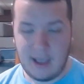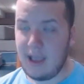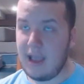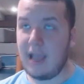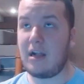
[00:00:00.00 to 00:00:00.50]

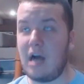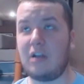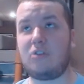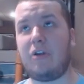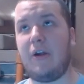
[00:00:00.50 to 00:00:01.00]
in
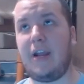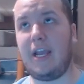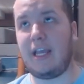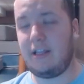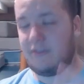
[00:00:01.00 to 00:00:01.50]
contrary,
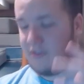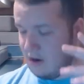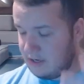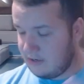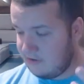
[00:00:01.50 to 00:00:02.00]
it's
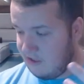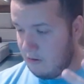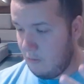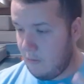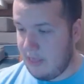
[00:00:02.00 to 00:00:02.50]
hard to
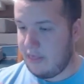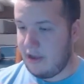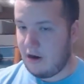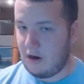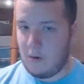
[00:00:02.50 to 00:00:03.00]
see when
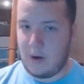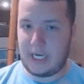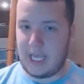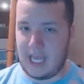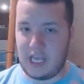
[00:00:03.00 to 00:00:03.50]
they're
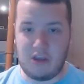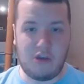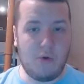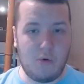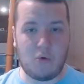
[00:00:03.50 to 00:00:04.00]
going to hit
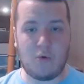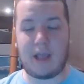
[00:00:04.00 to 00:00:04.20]
you,